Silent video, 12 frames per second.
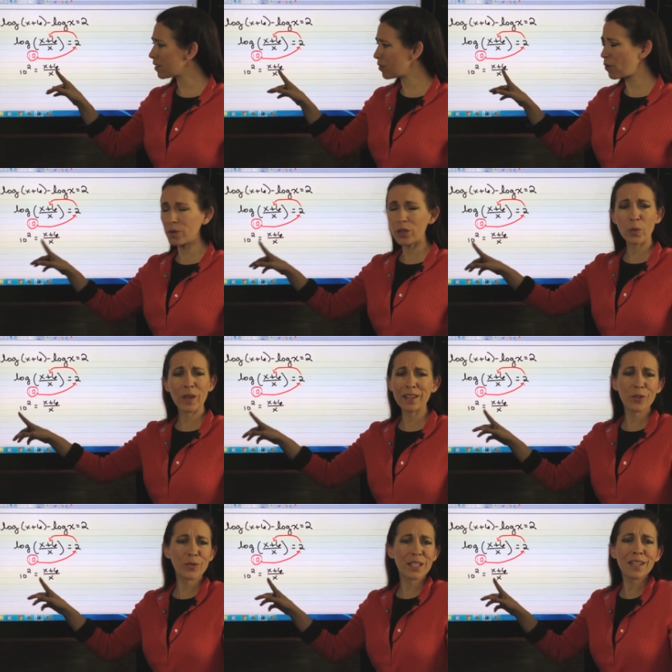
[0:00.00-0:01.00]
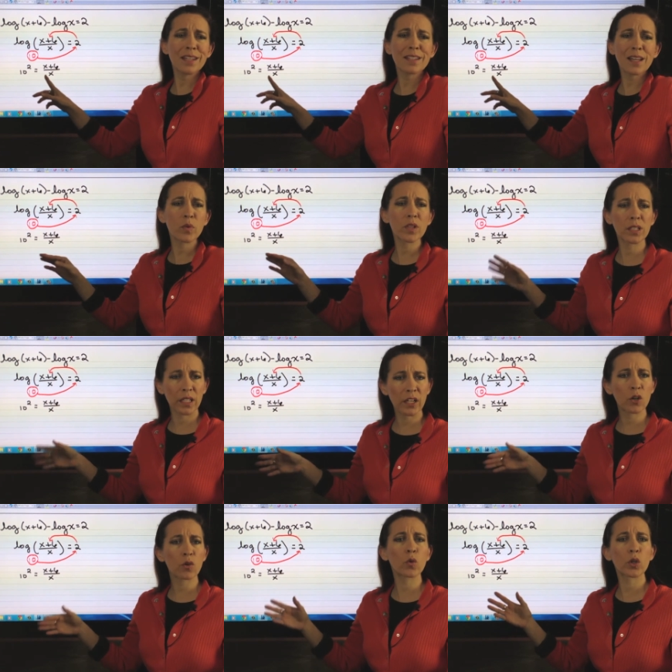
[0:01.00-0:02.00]
you didn't end up with a
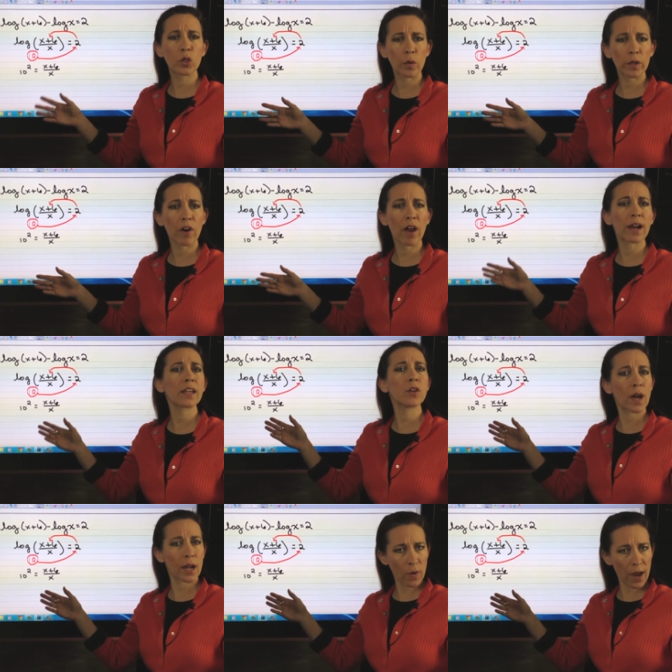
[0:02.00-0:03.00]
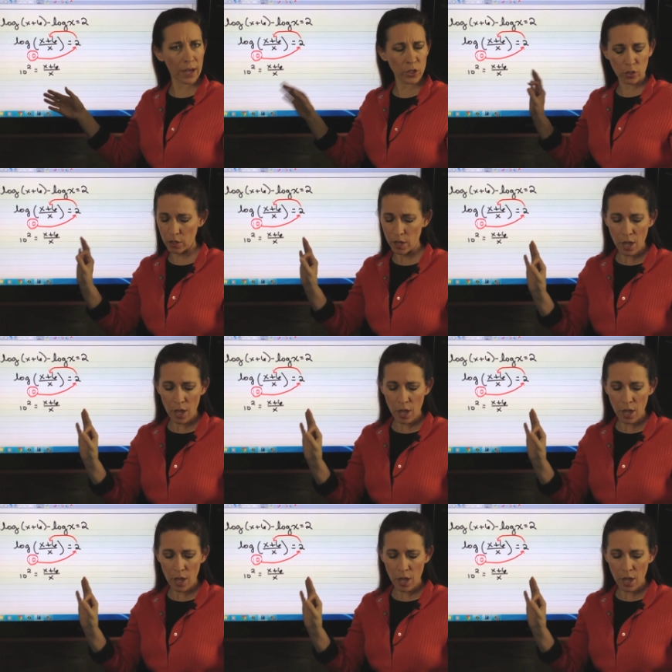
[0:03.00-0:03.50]
linear or a quadratic. You got a rational.